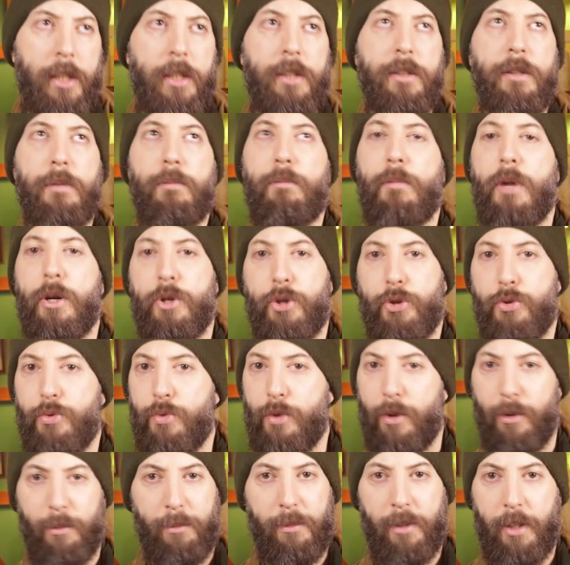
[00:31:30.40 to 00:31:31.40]
the
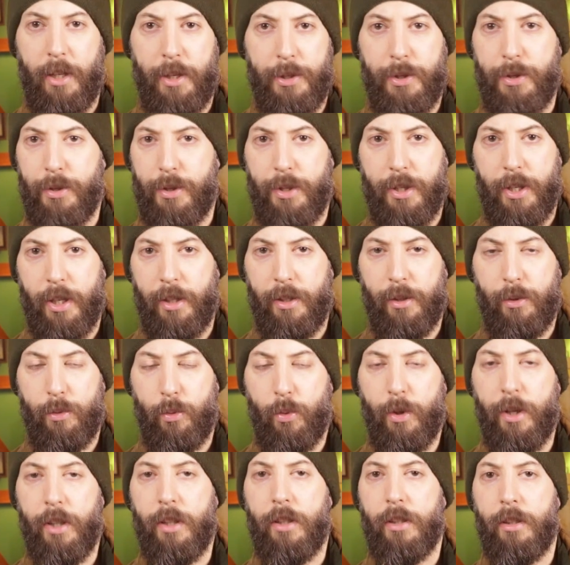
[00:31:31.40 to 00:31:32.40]
mushroom associated
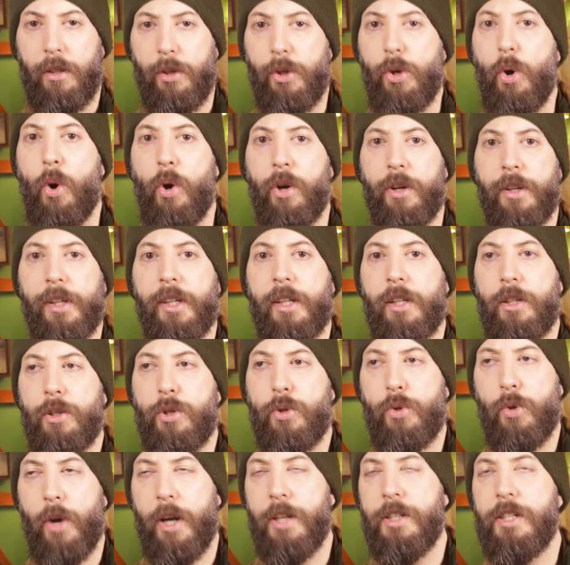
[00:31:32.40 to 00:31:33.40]
with Nordic
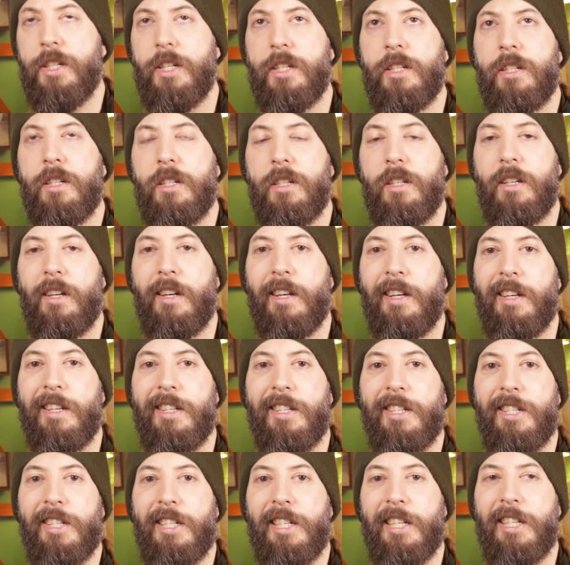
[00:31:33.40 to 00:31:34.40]
trances,
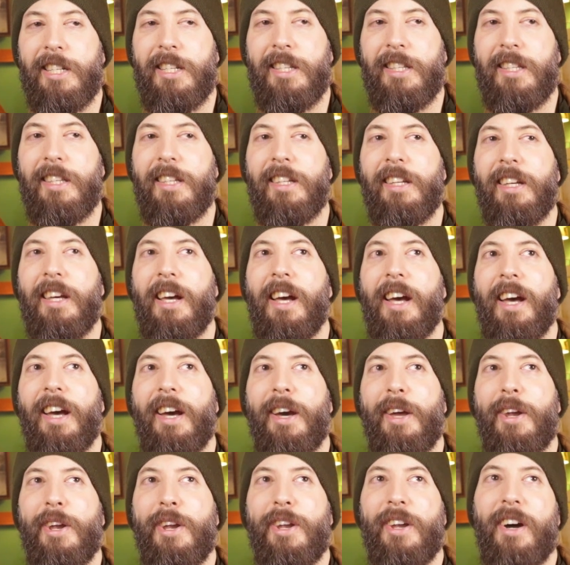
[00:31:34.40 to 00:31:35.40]
since the
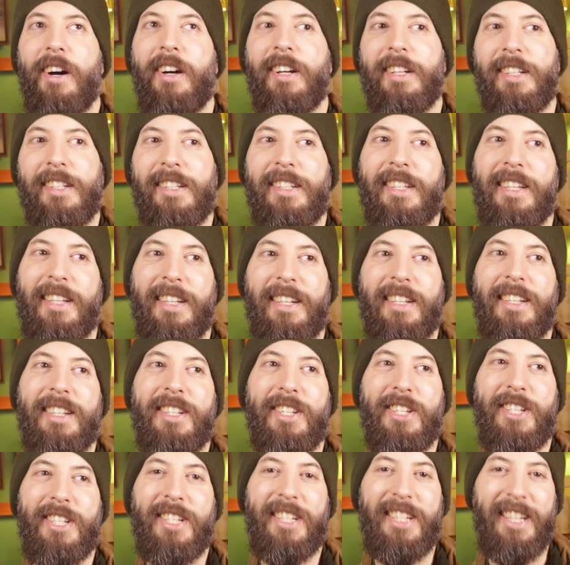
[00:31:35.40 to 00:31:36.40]

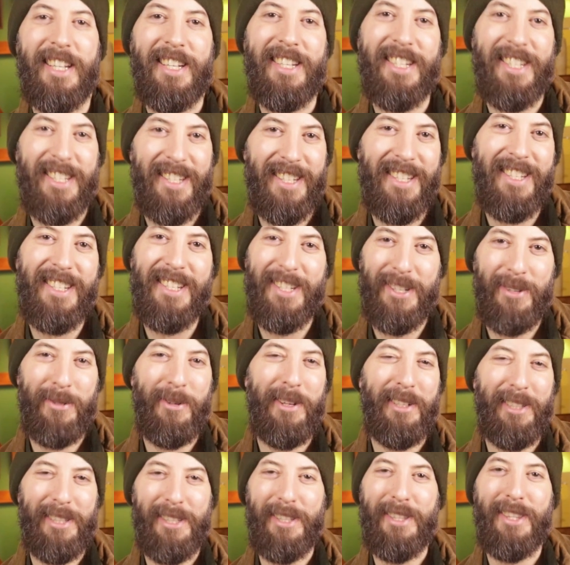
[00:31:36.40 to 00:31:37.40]
1960s,
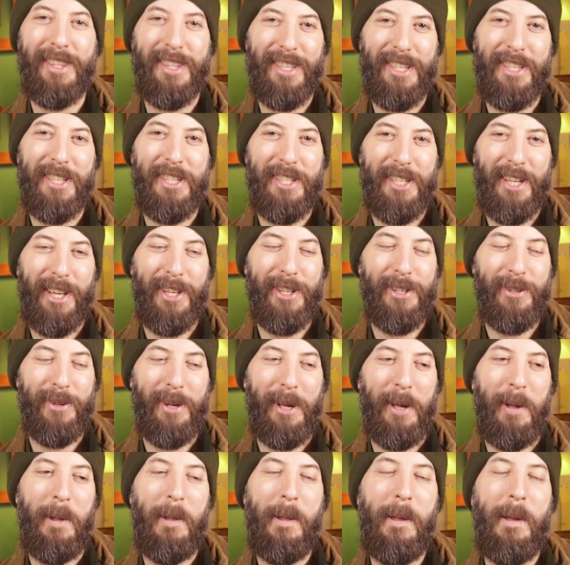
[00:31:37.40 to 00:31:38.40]
20th
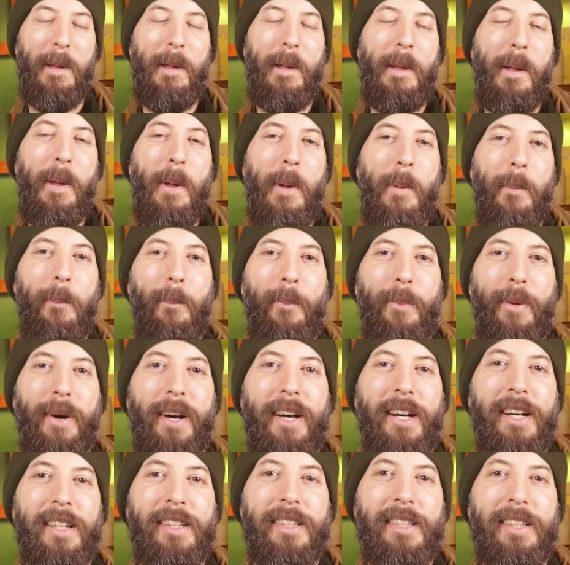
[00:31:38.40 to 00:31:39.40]
century.
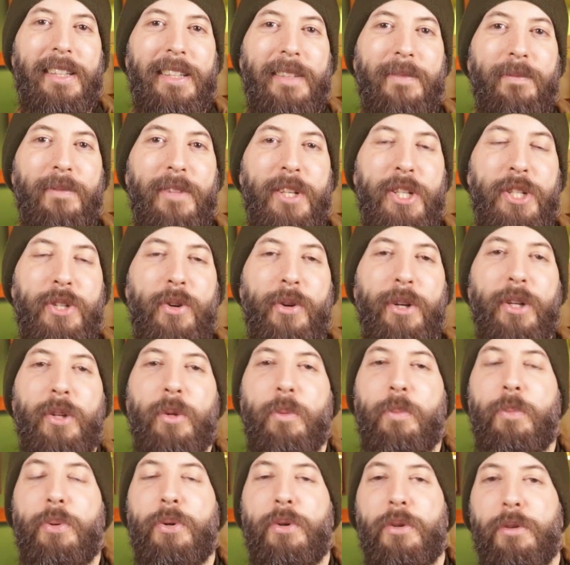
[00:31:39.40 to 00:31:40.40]
But historical
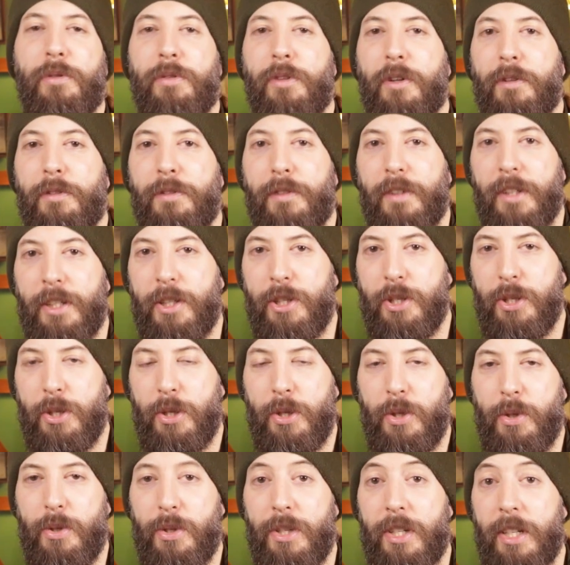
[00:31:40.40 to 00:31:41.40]
proof of its
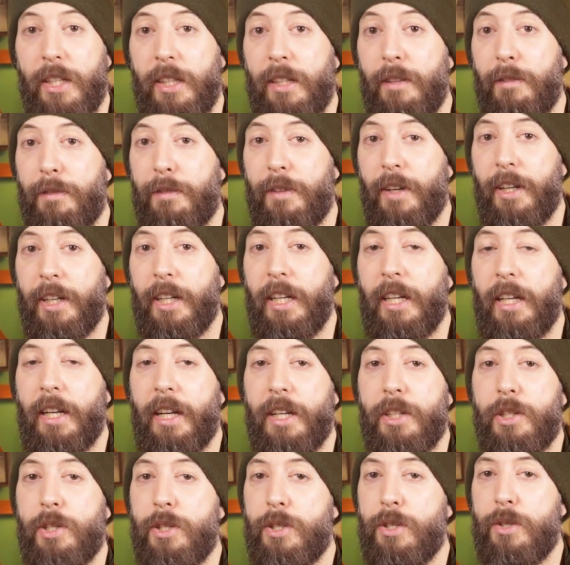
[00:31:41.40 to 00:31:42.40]
use in the Viking
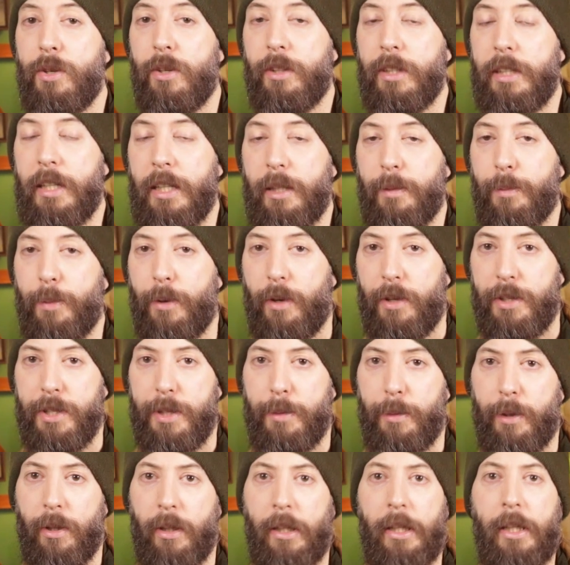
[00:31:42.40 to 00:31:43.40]
Age is not yet
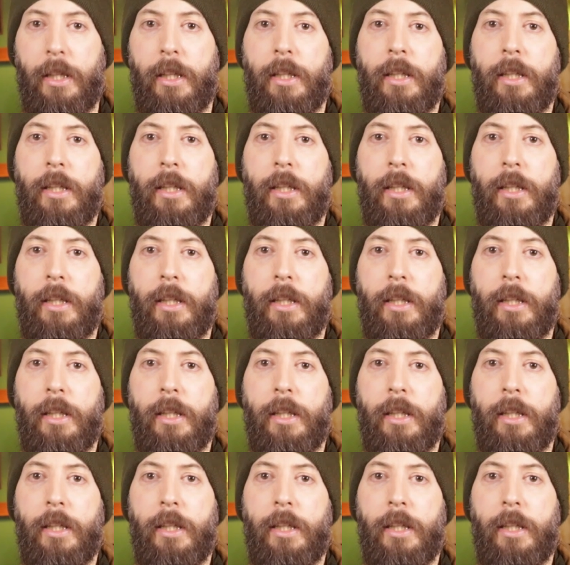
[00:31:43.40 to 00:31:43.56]
possible.